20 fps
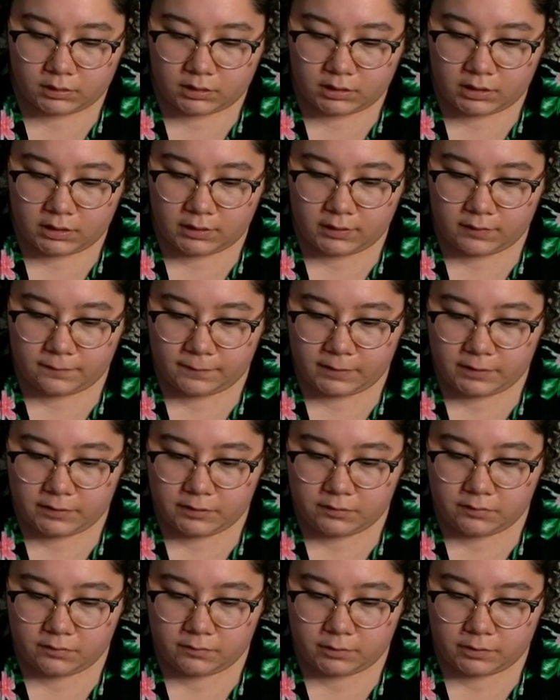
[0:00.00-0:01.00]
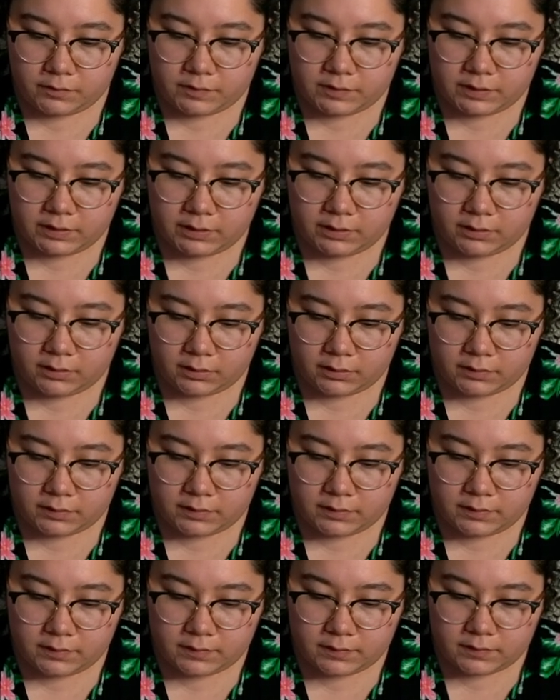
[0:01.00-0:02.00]
And if I do rotating
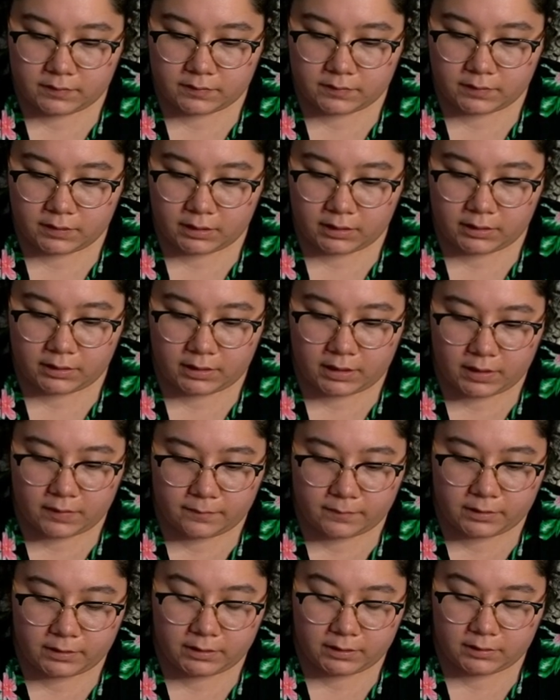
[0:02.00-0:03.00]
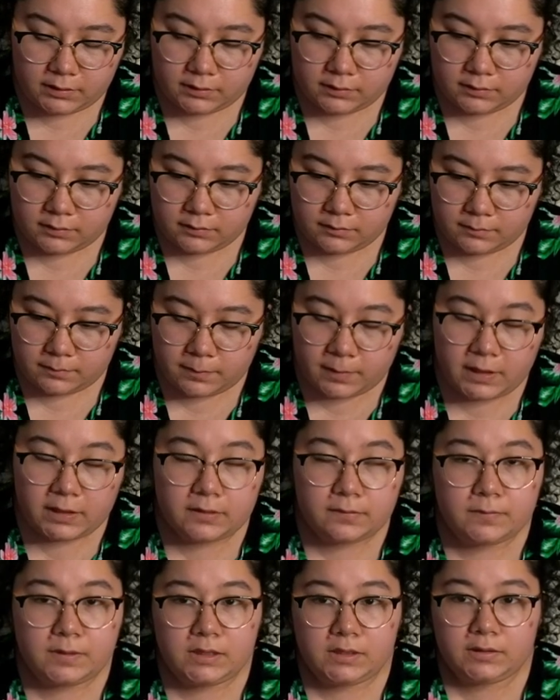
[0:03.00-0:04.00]
artists, I could have, like,
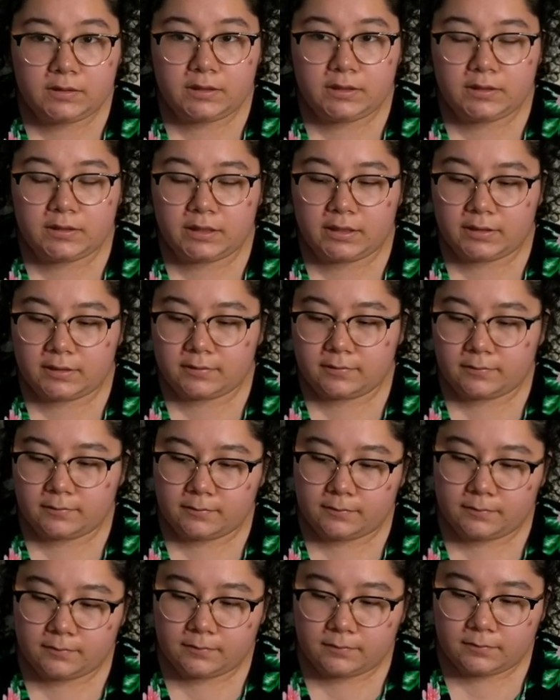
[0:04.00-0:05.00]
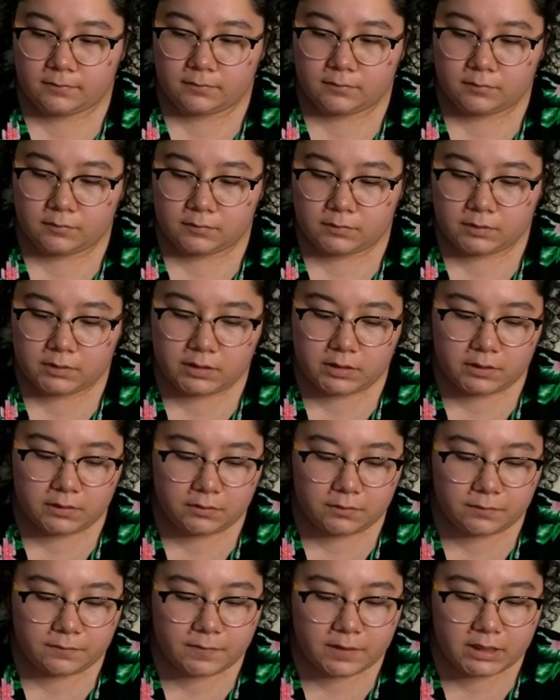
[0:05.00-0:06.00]
bi-weekly, like,
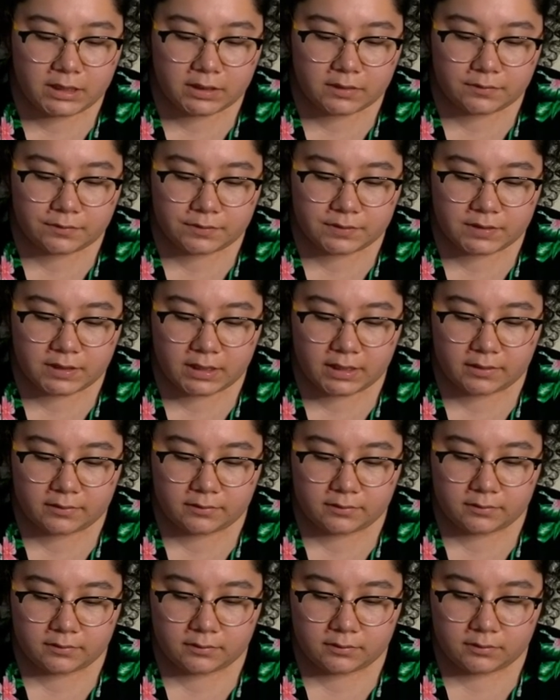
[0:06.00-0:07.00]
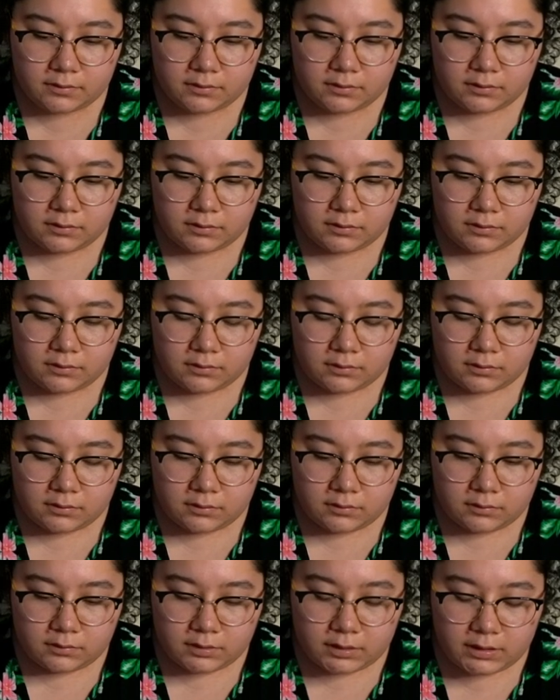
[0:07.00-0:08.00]
little videos that,
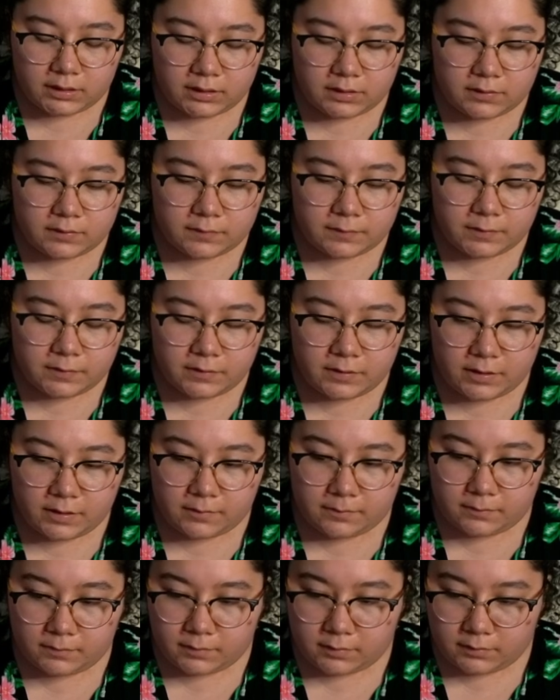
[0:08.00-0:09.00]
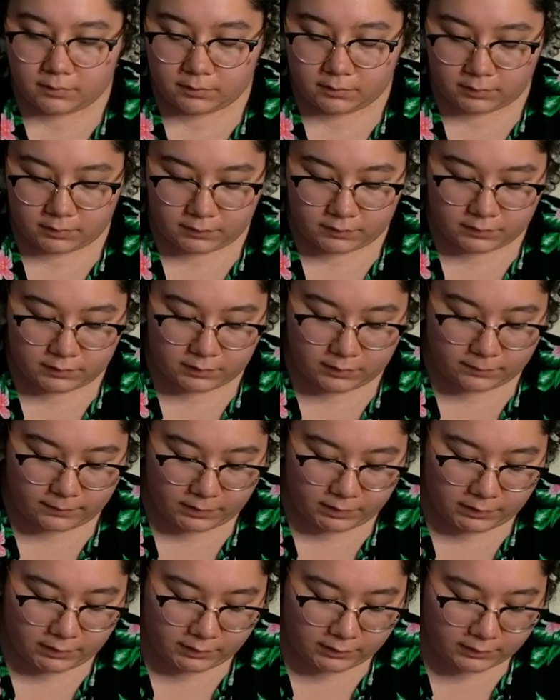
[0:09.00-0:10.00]
like, interview them and stuff.
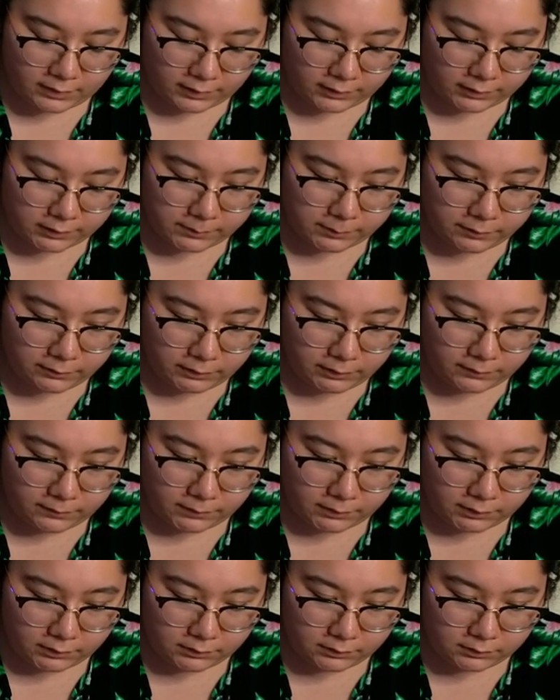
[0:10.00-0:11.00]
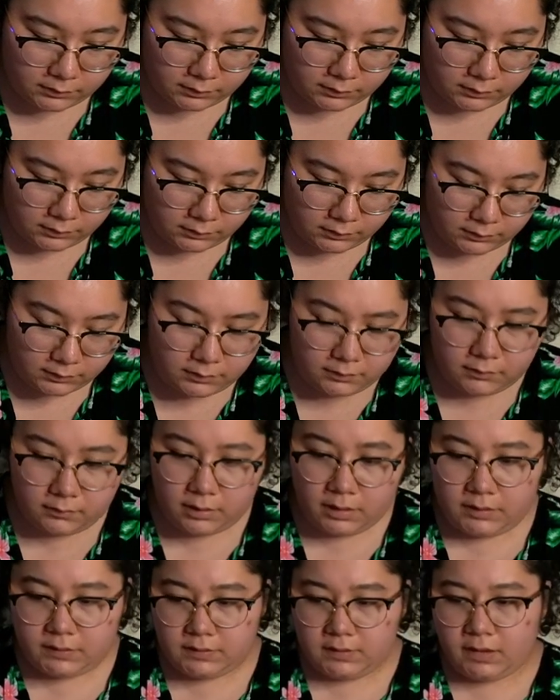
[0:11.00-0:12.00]
I think that could be really fun.
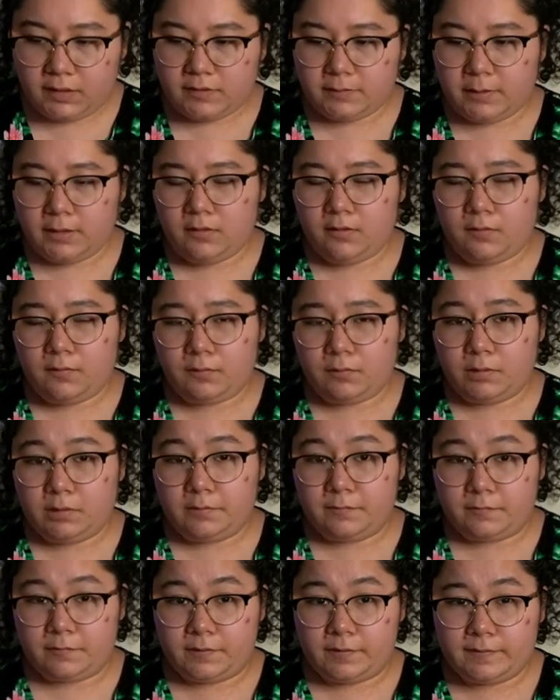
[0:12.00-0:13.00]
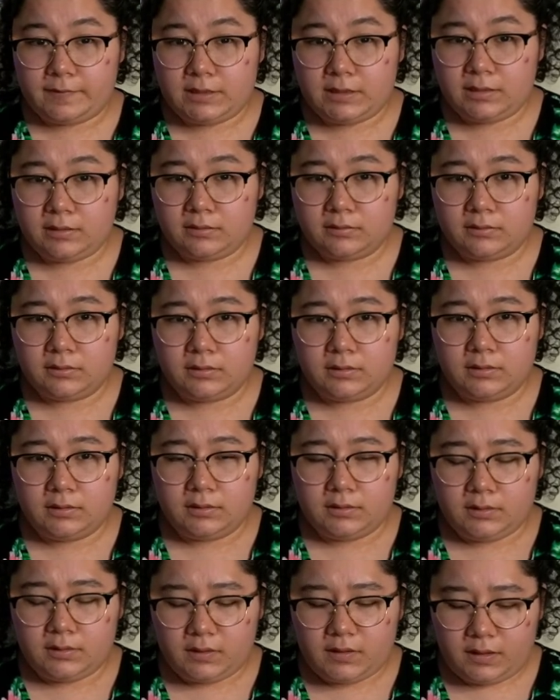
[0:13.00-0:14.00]
Granted, that's my goal for when I'm 50.
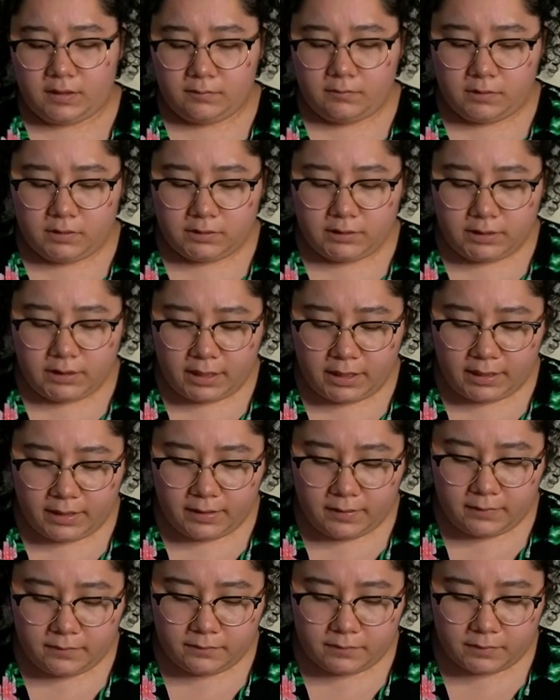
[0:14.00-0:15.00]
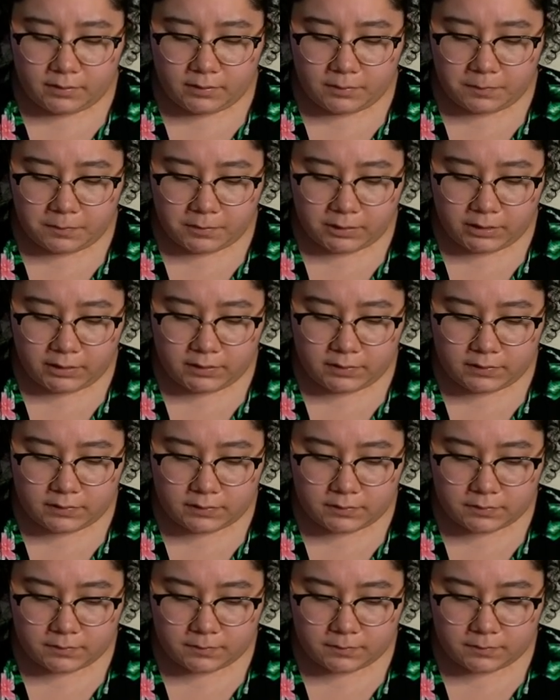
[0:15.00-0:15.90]
I want to have a place...